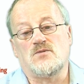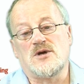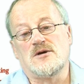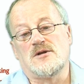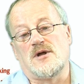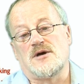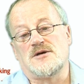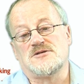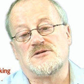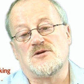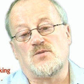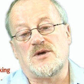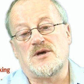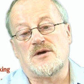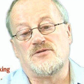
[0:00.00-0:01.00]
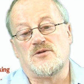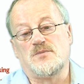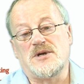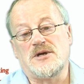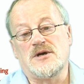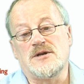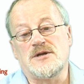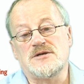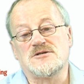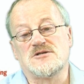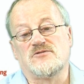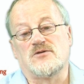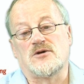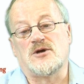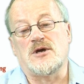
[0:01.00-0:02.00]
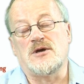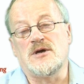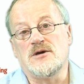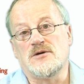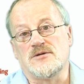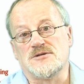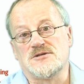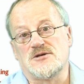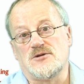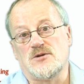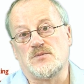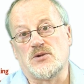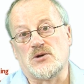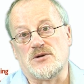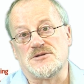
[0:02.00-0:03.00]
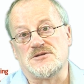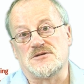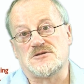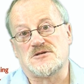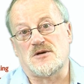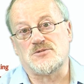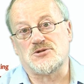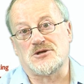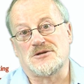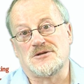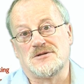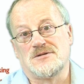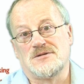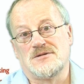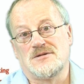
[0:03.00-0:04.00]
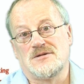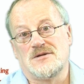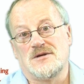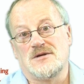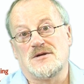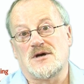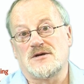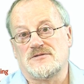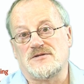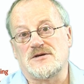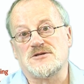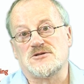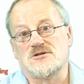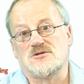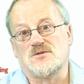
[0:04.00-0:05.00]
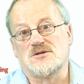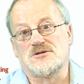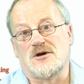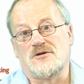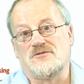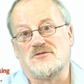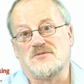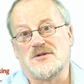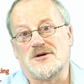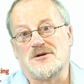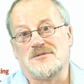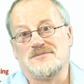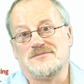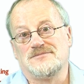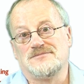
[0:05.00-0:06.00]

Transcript: realized that we had the beginnings of a coherent and important subject, and things just went on from there.